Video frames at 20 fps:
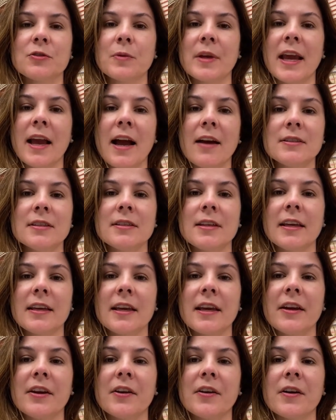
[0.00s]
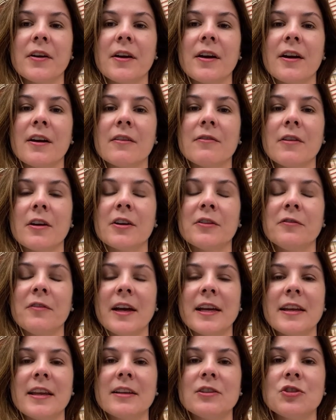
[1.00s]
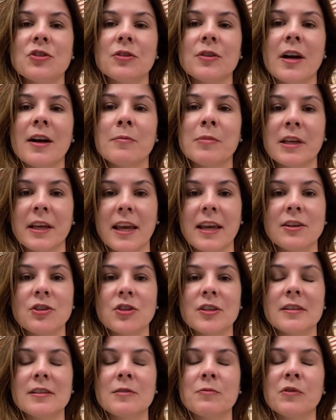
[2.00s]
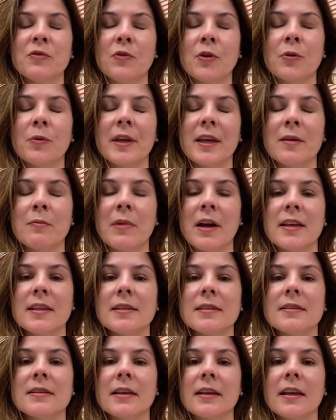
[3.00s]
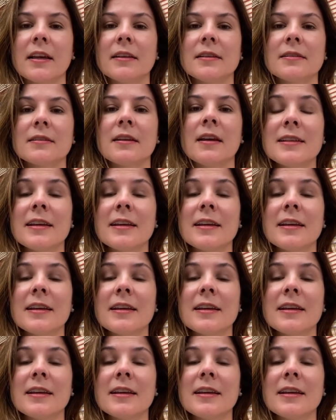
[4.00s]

We have to take care of our financial obligations before we can buy these tickets.